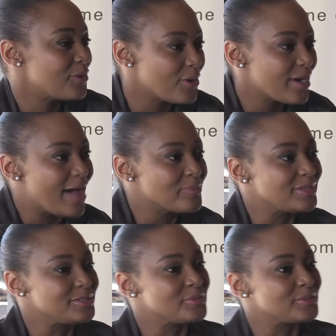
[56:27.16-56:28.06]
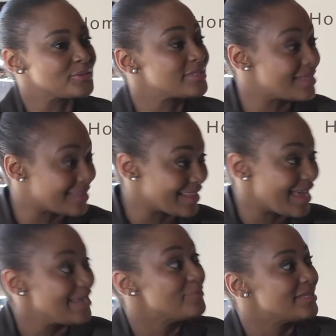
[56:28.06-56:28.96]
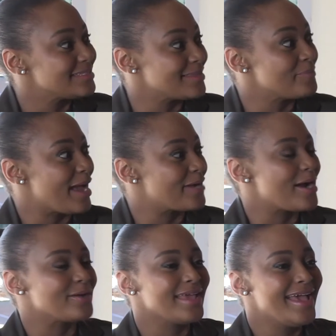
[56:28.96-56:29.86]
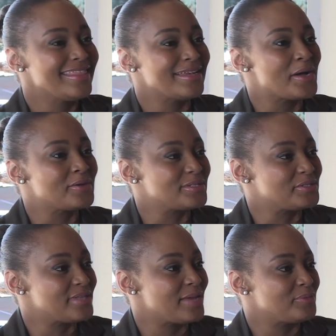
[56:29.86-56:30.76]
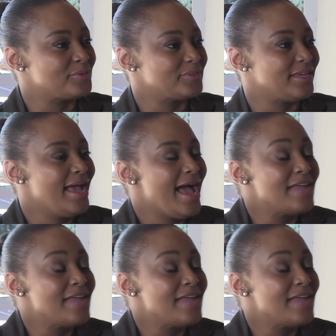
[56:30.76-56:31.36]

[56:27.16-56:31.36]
Or helping to produce the elements in the background that goes into that movie.